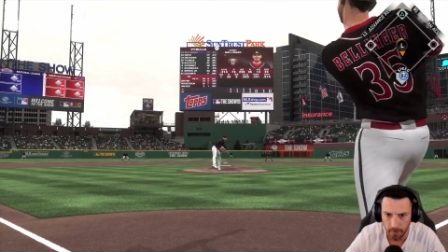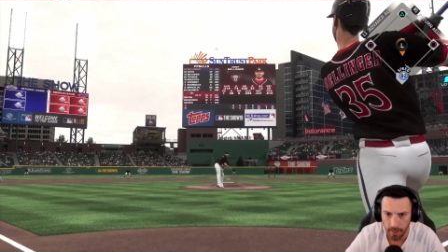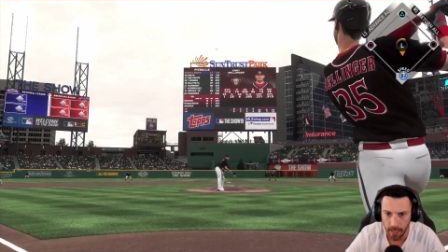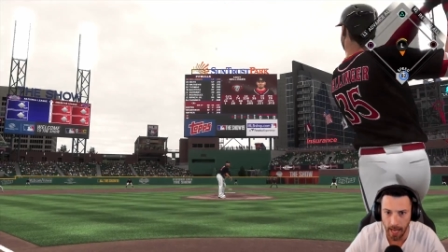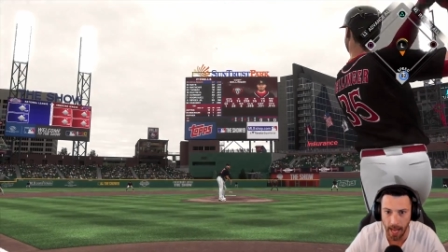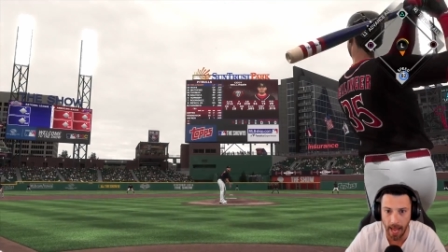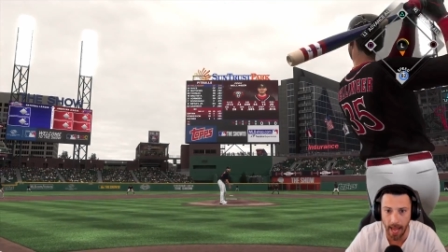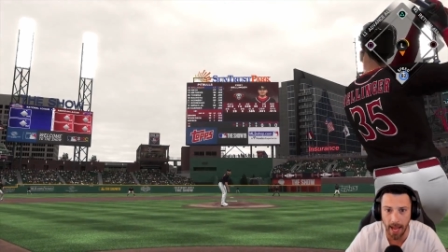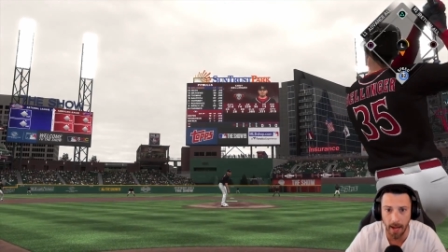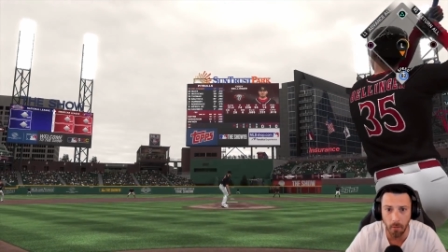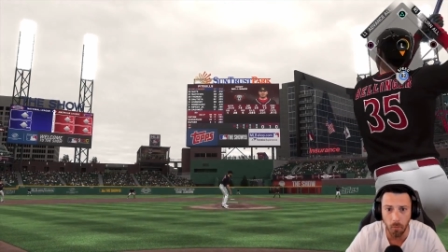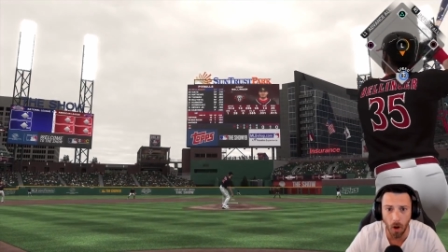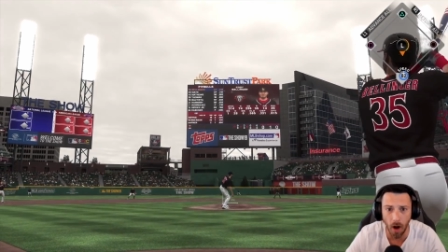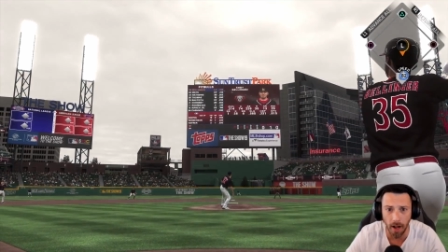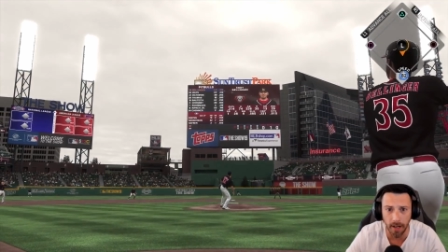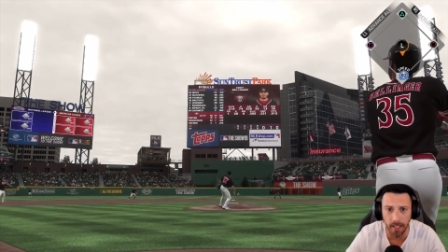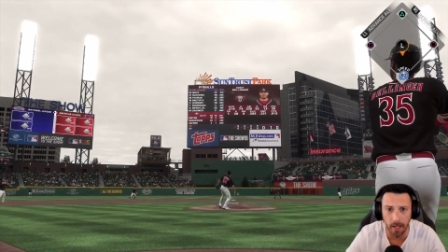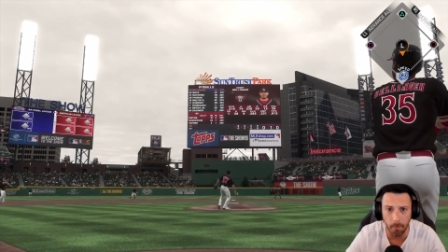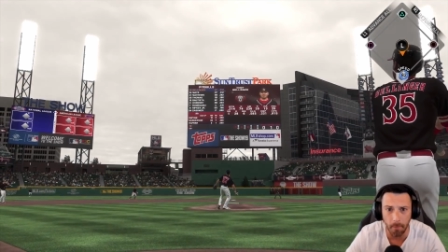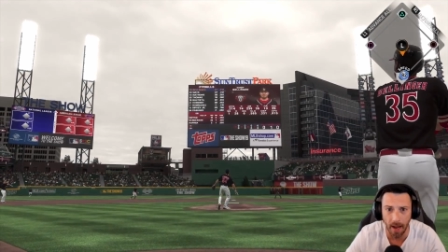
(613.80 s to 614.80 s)
Hang
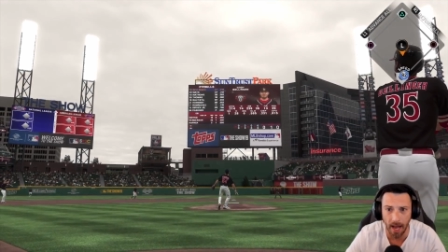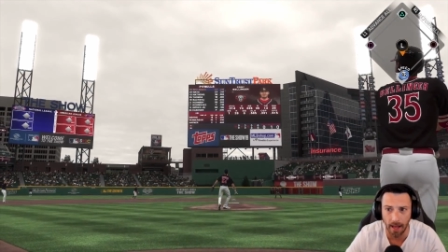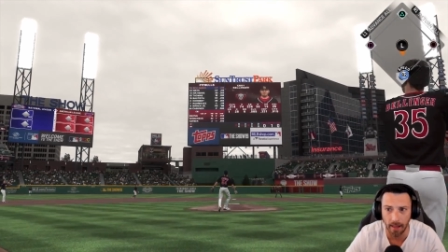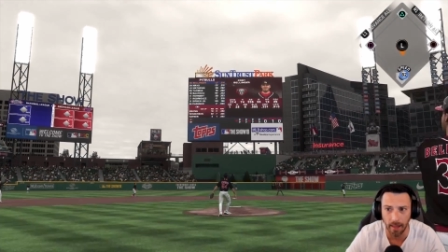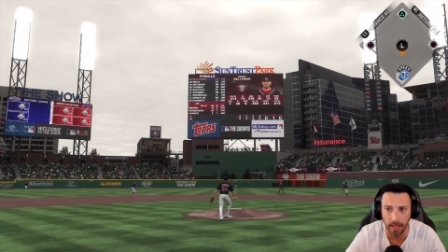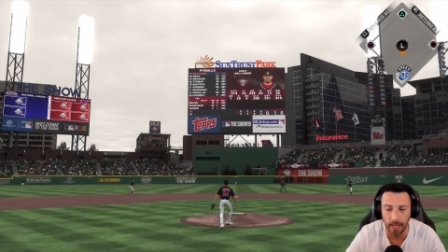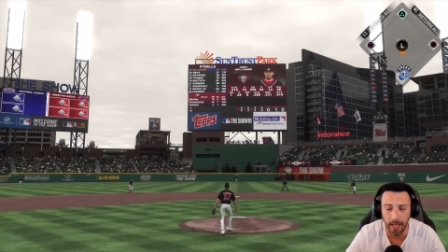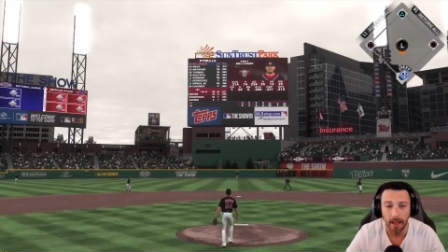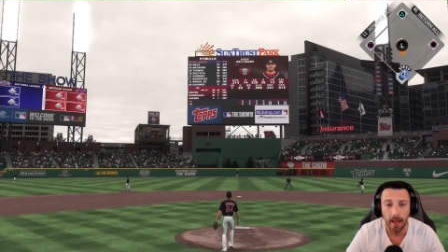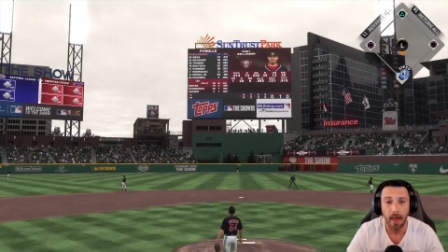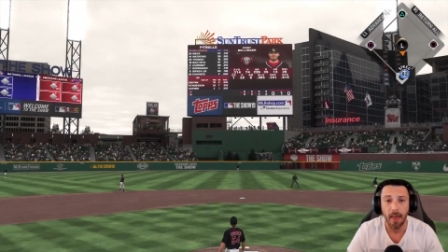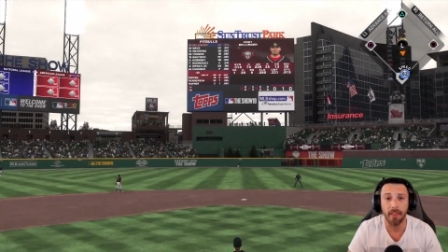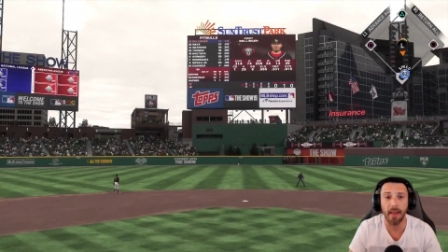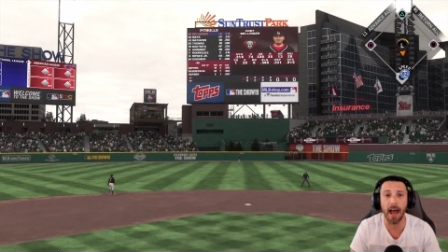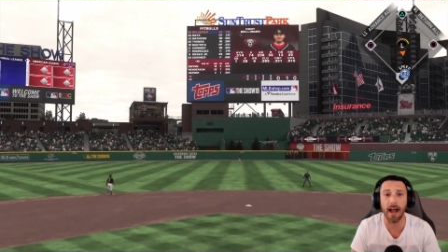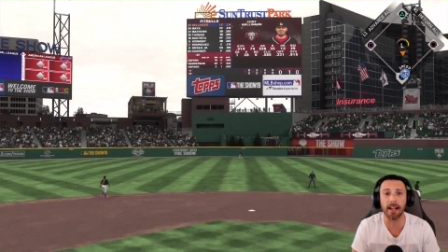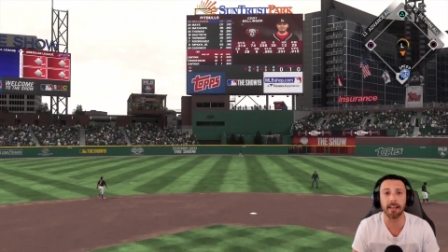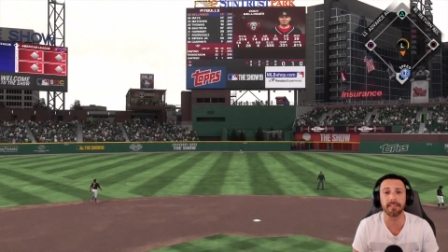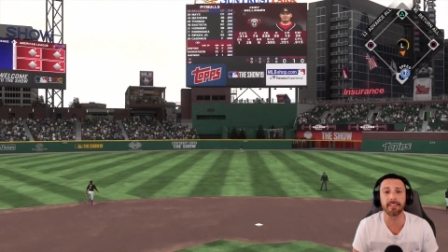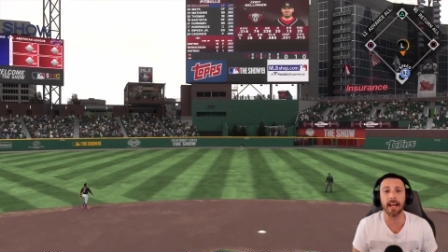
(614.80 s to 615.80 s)
one to belly.
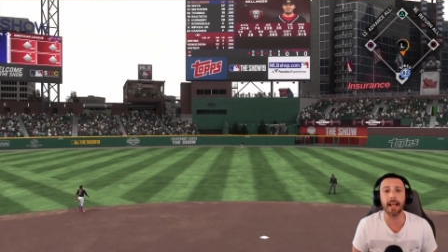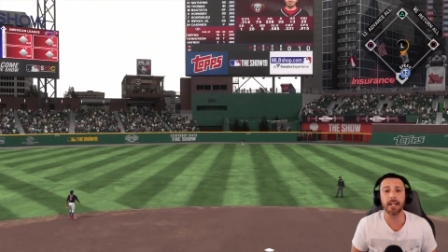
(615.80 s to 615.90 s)
That is a